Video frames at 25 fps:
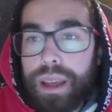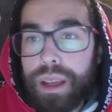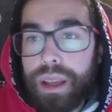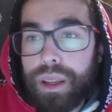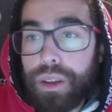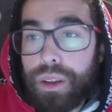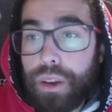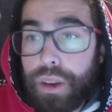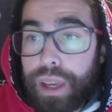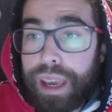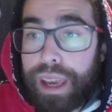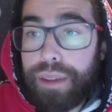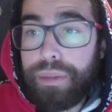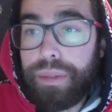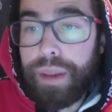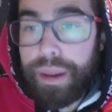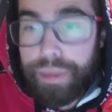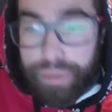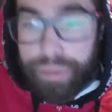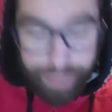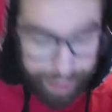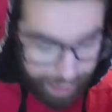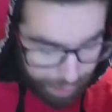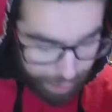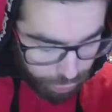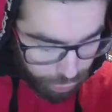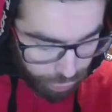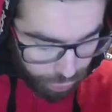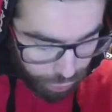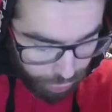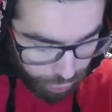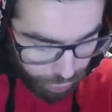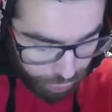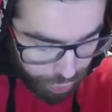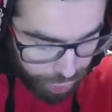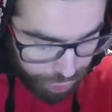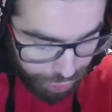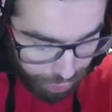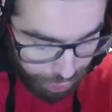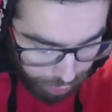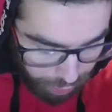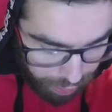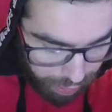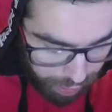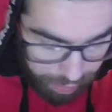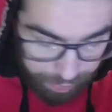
you give a vow to your soul,